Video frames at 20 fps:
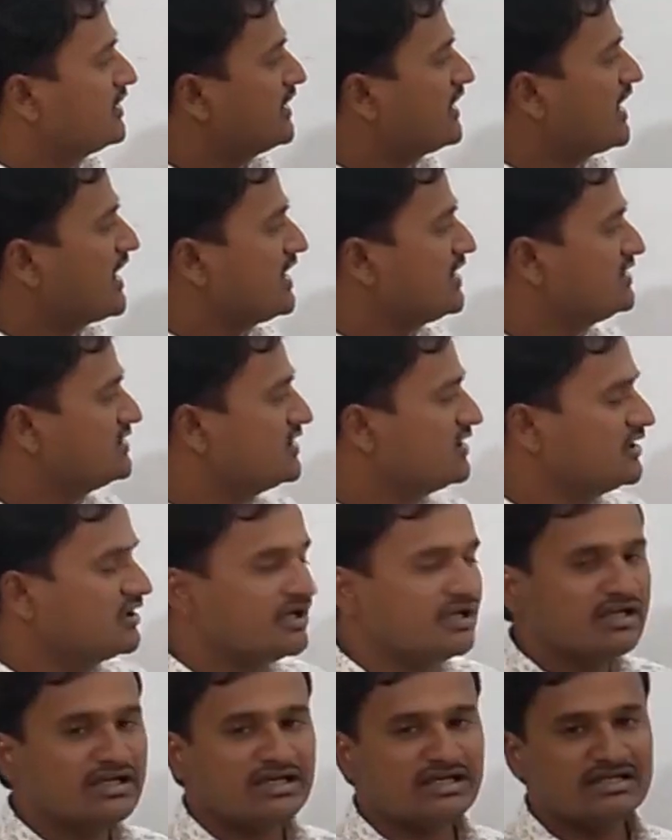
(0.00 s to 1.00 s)

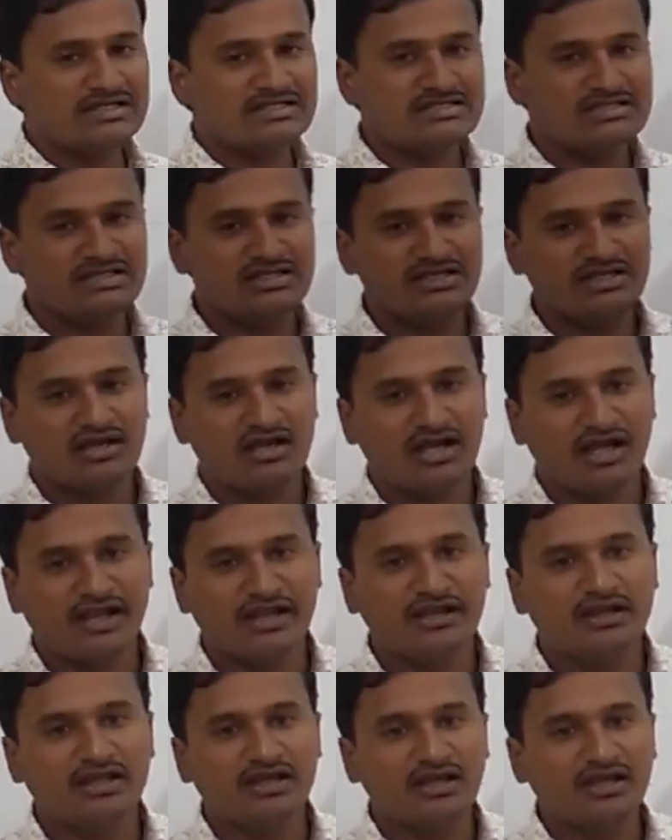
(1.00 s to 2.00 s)
neither increasing
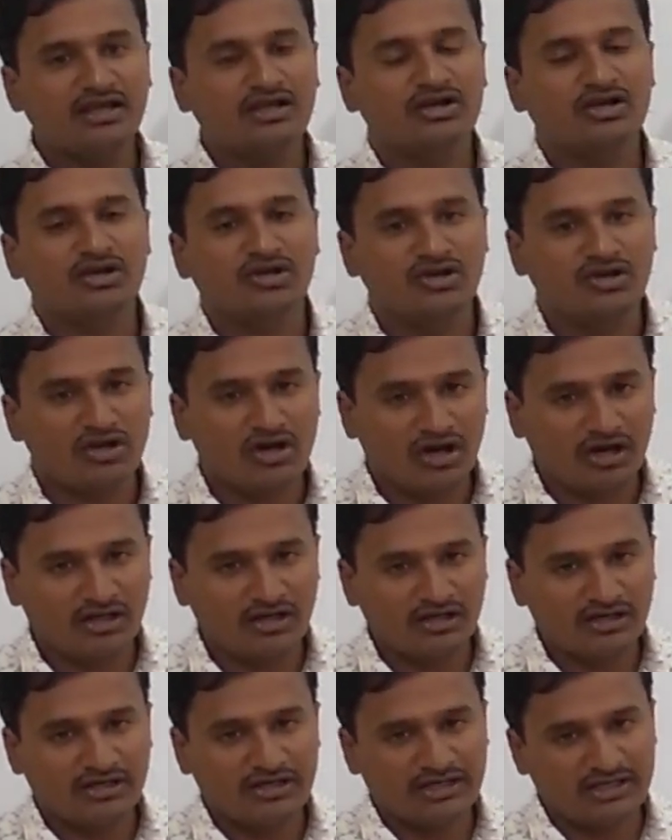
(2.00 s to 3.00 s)
and
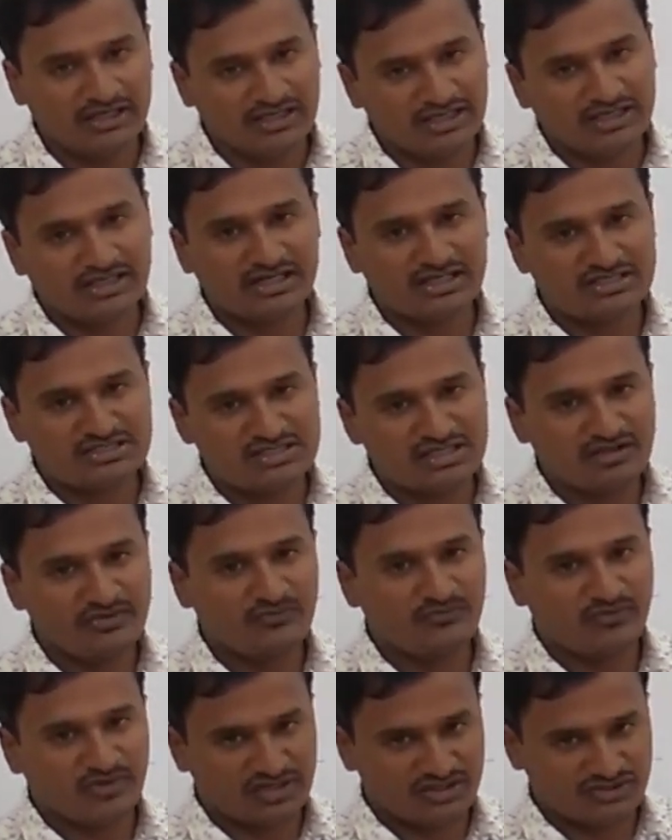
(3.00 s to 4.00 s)
nor
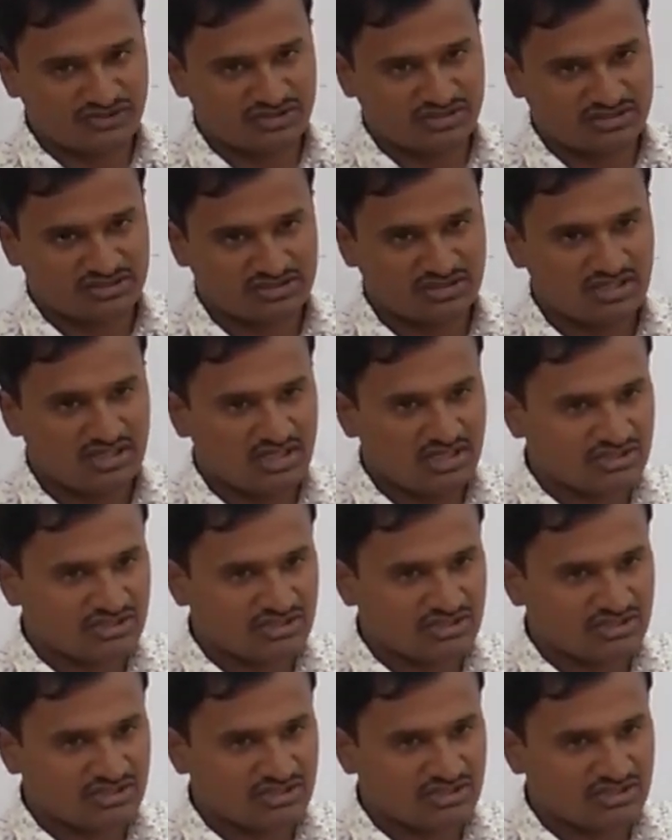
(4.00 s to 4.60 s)
decreasing functions.